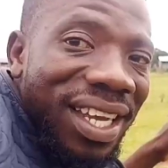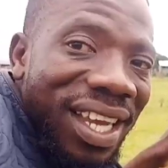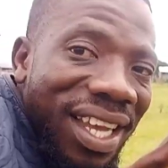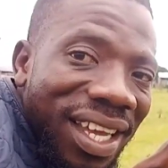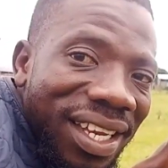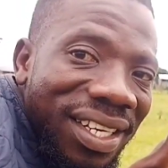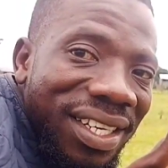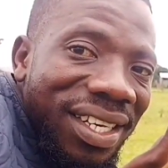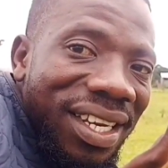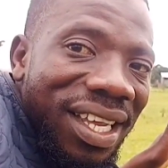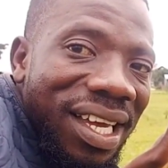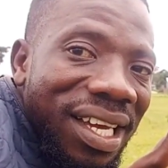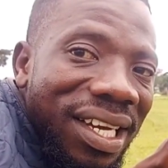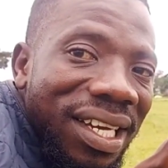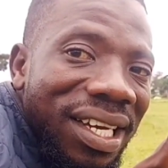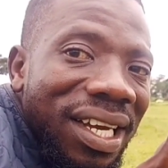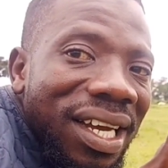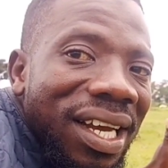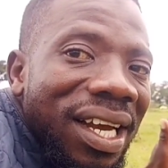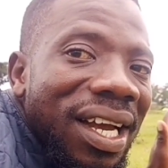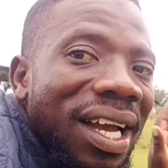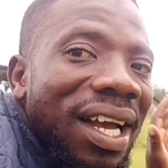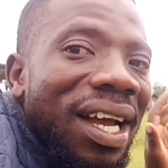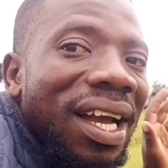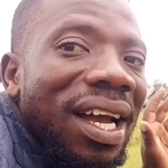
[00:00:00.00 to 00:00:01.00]
chicken
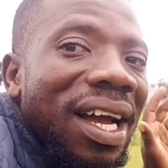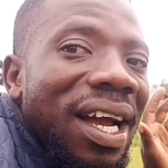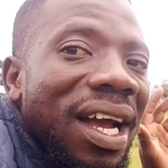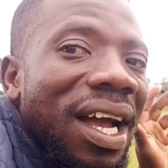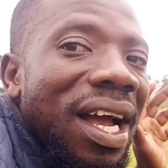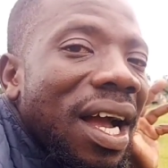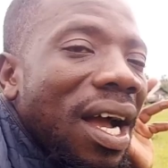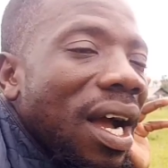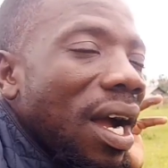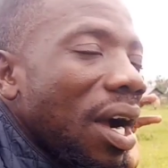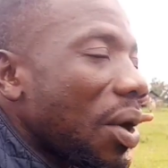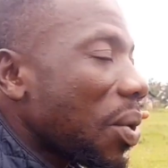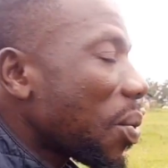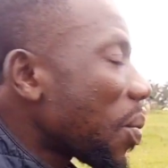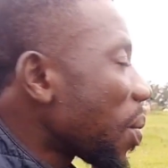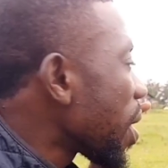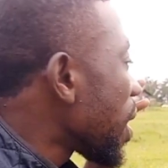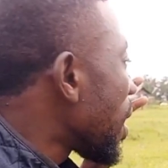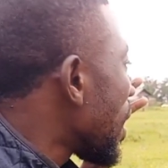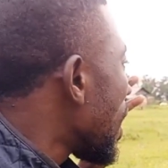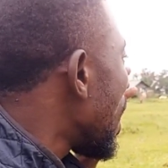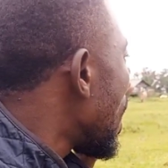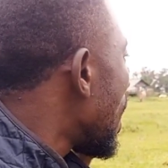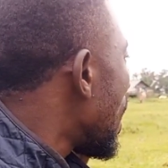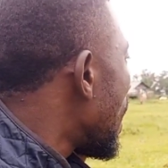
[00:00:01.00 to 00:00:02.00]
dung, uh,
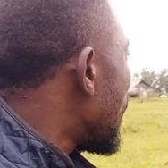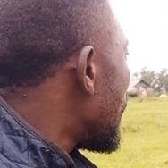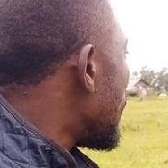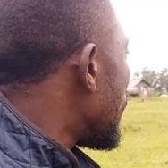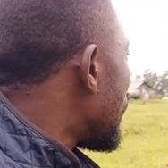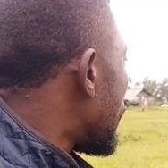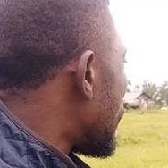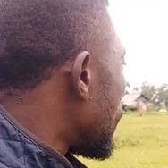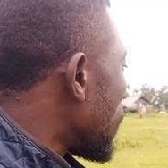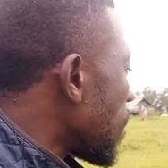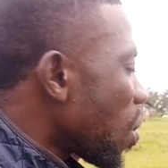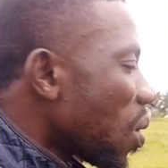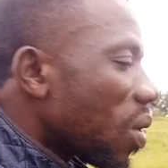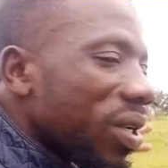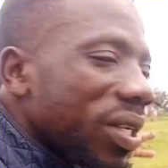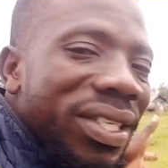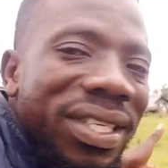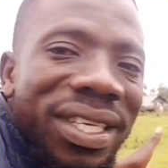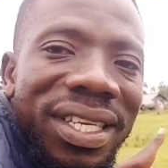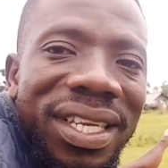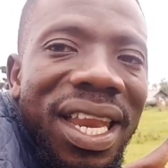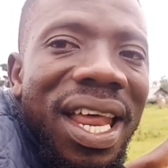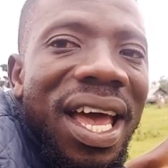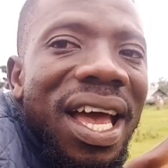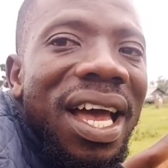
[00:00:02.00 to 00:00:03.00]
we have
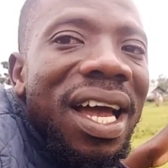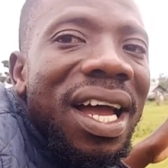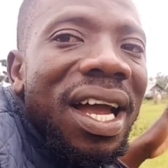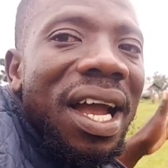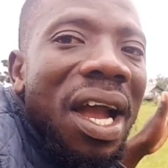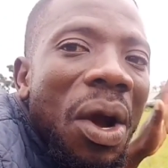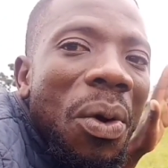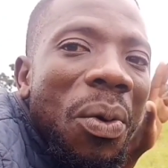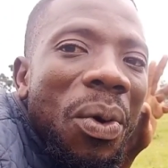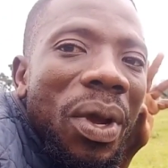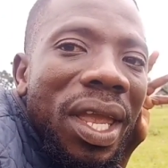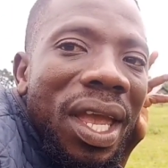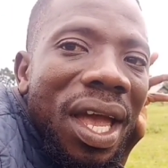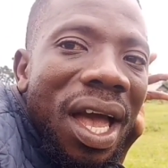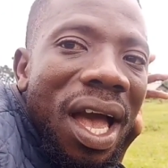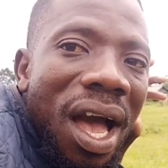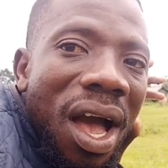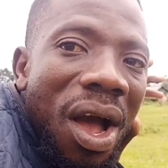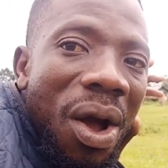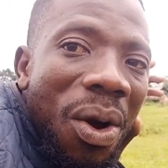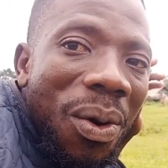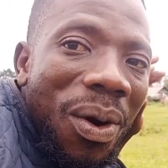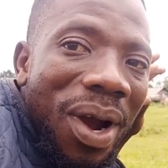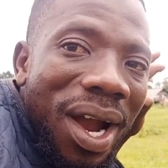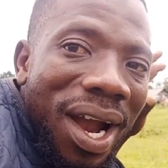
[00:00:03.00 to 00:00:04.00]
goat's dung, we
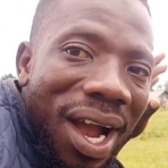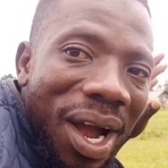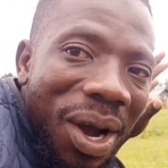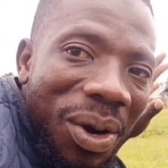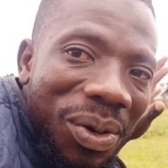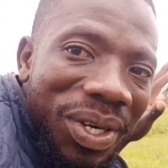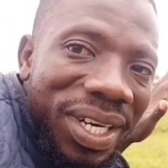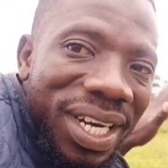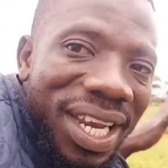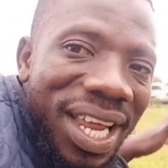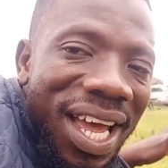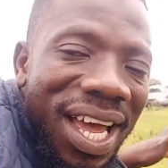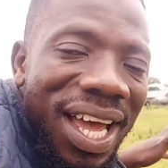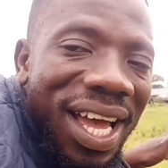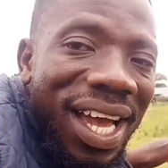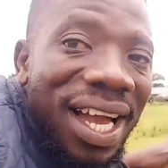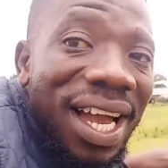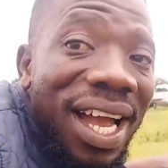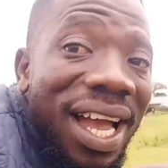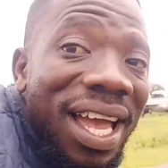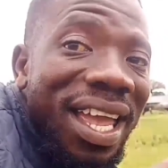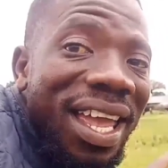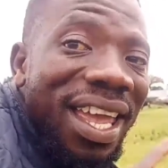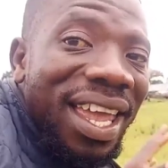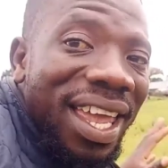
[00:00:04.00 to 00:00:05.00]
have cow
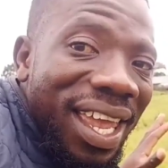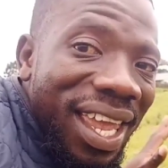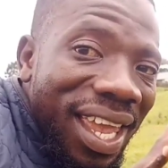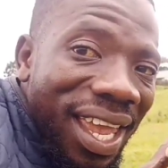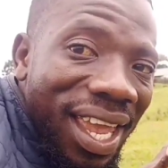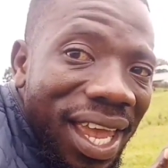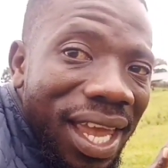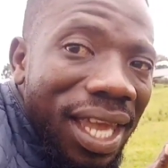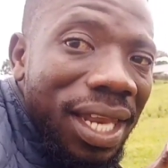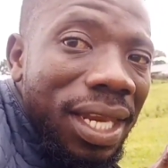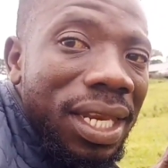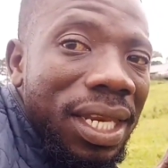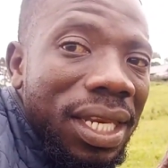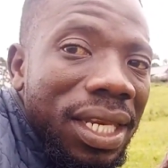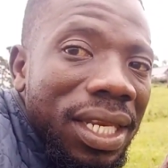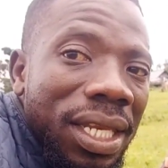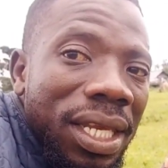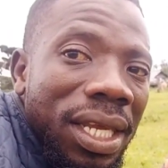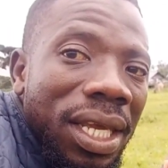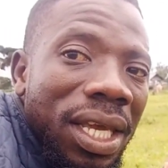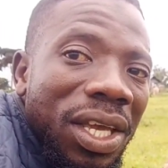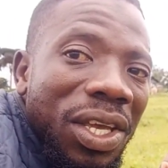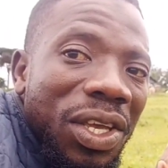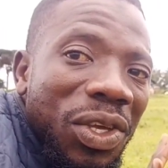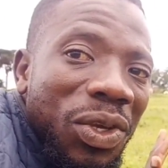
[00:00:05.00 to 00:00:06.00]
dung, and
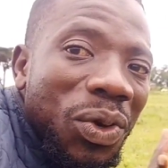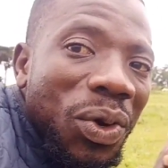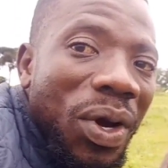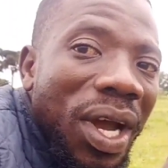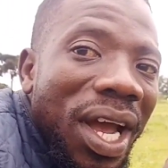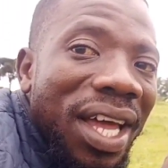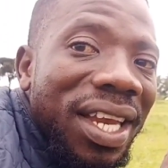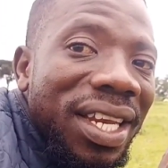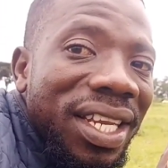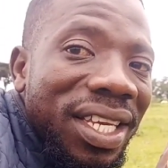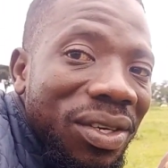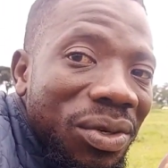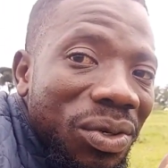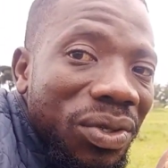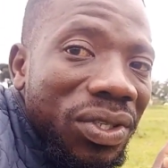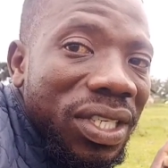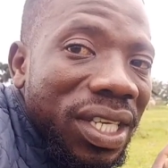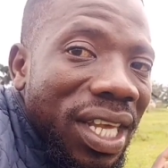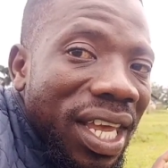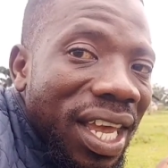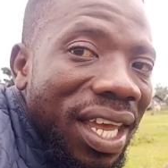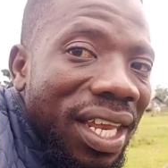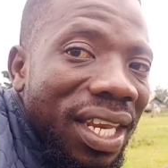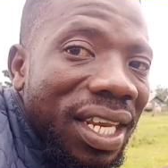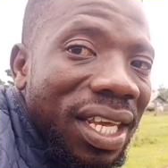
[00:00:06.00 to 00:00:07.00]
You can
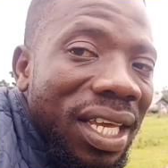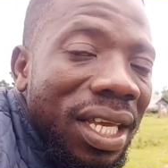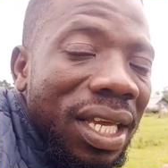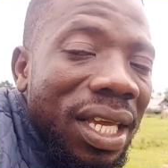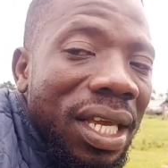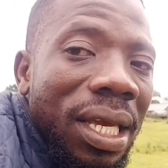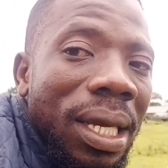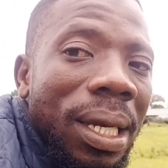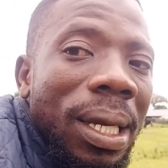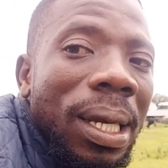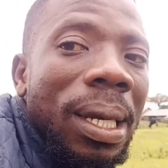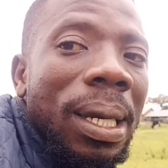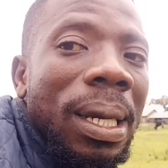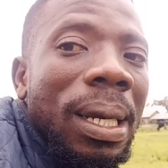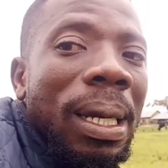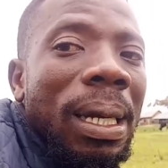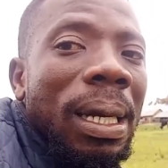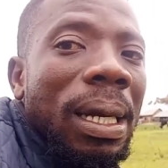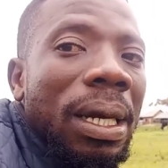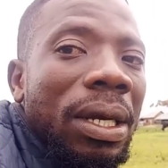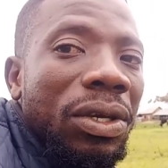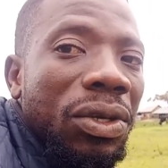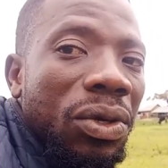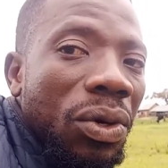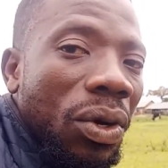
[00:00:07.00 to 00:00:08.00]
use any,
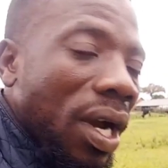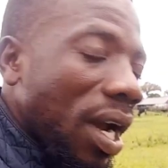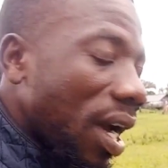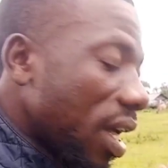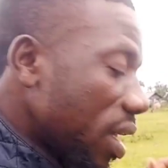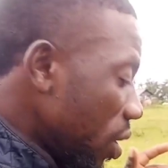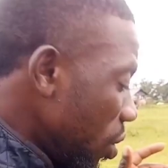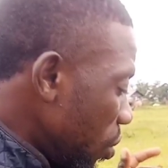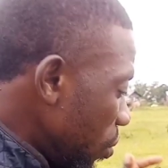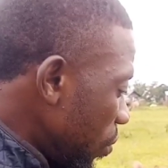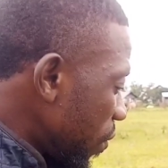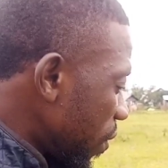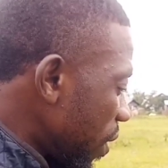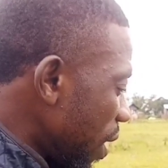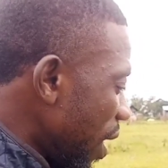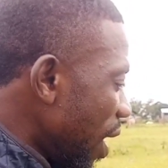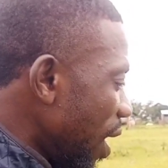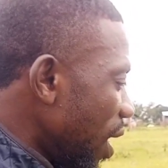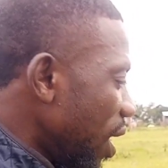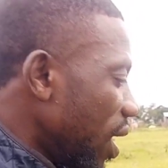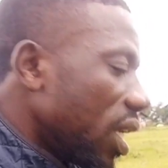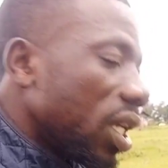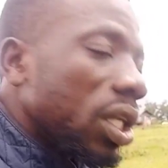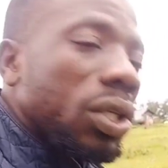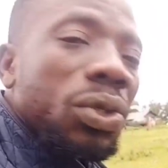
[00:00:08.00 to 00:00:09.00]
you can use
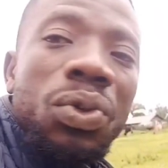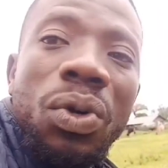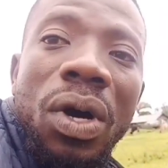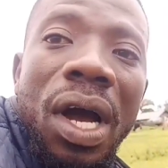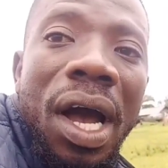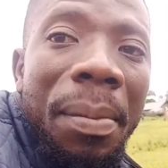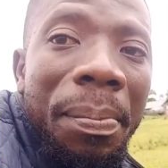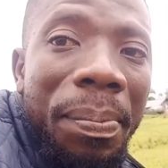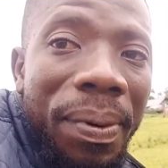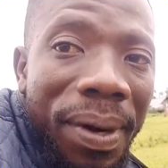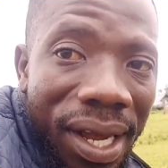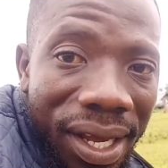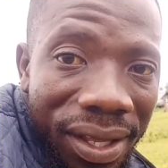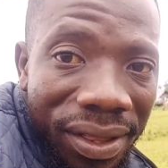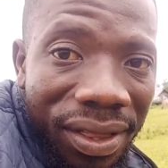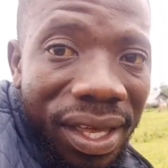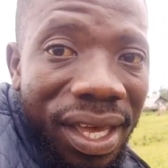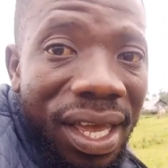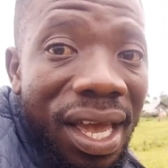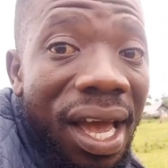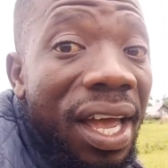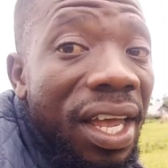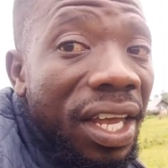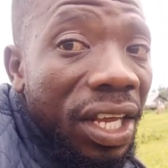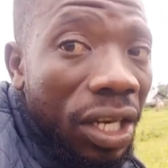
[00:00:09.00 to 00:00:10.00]
any to apply
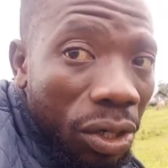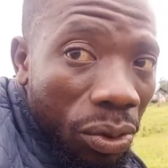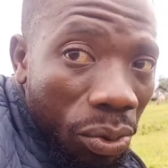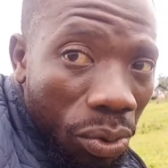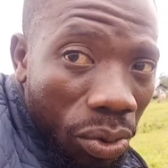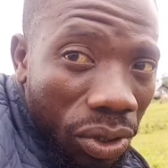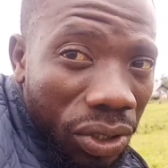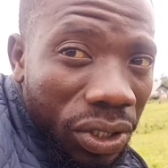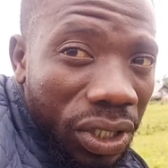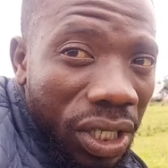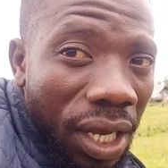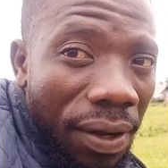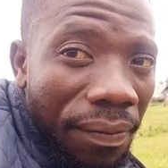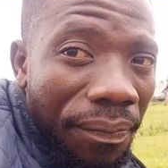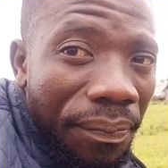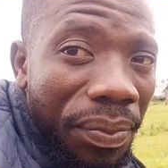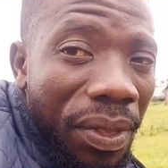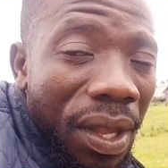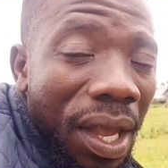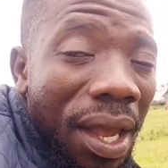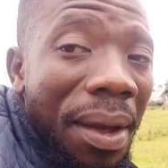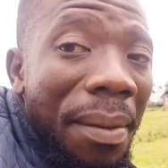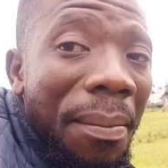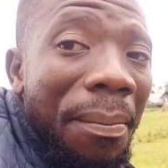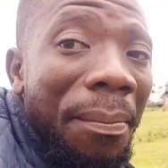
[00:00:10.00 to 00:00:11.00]
there in water.
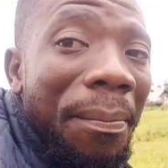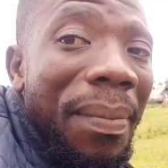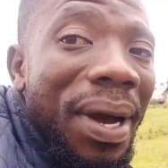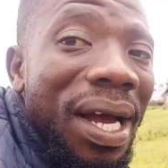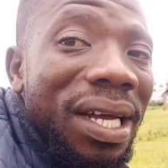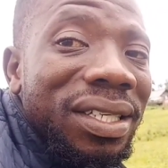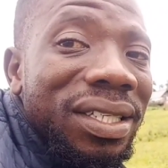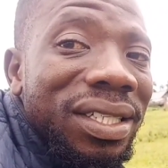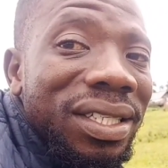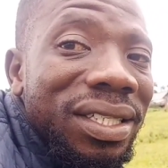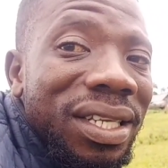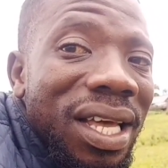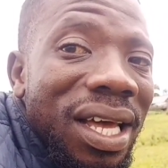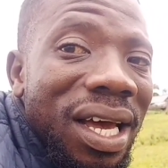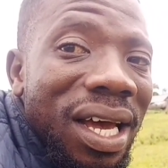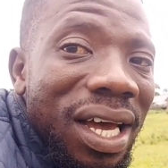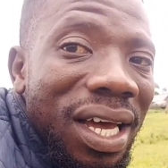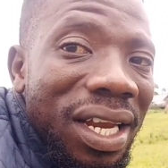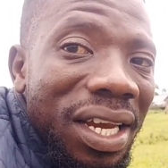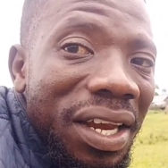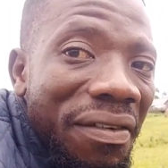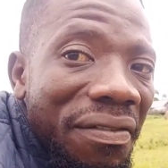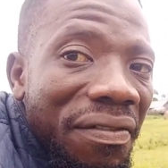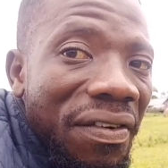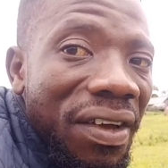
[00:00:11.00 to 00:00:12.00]
But the
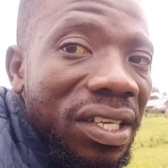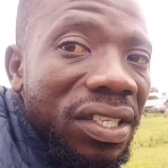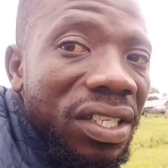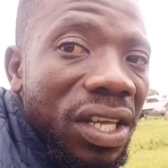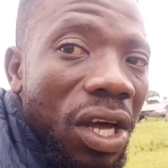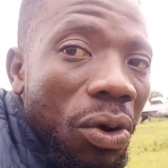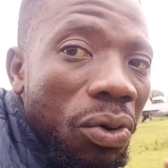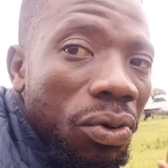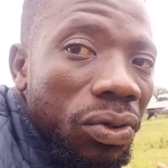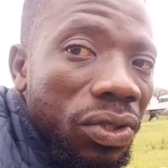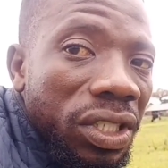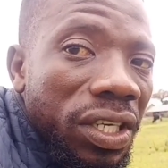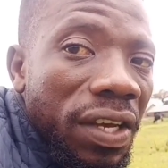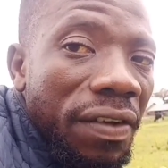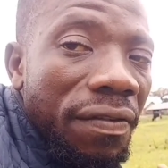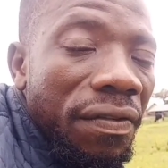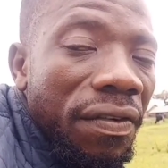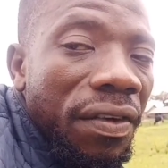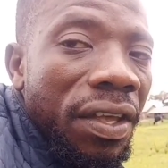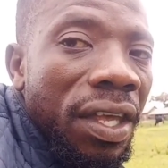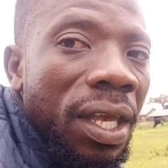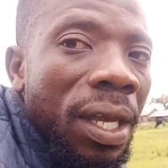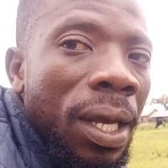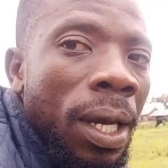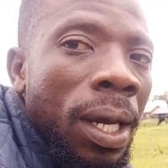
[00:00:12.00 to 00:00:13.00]
advice I would
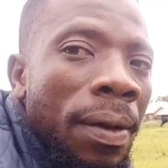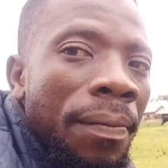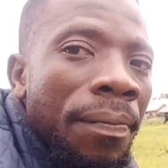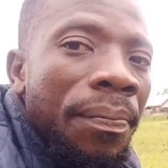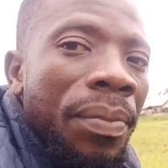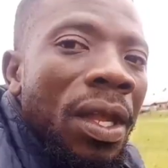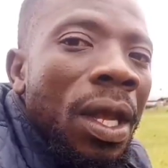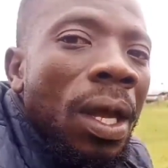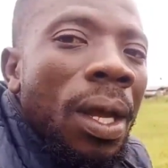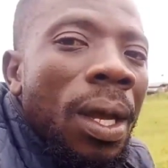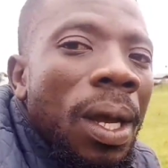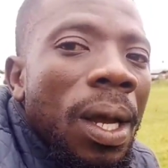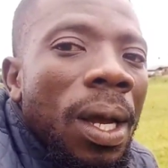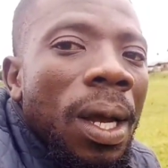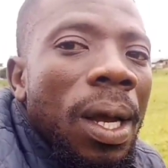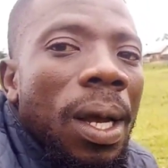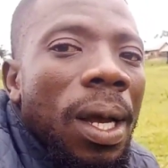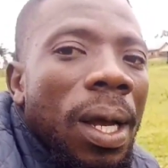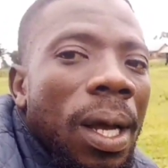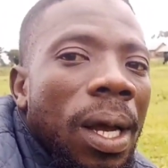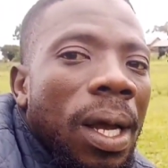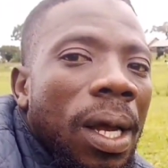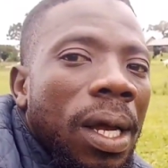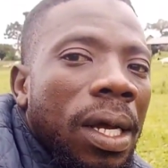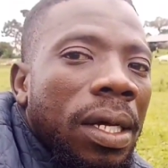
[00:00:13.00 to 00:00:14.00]
give here,
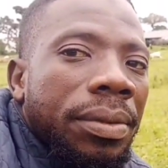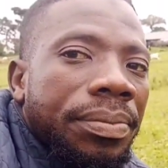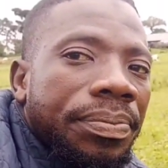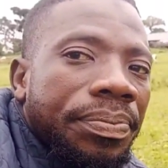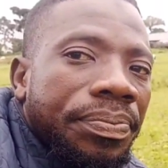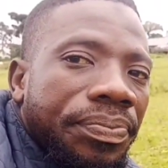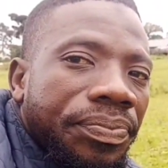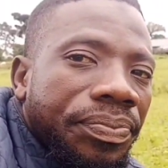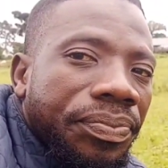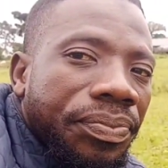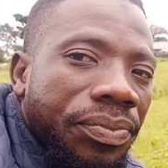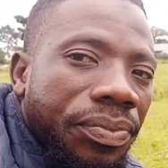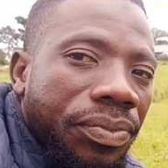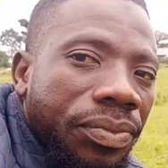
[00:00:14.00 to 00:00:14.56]
uh,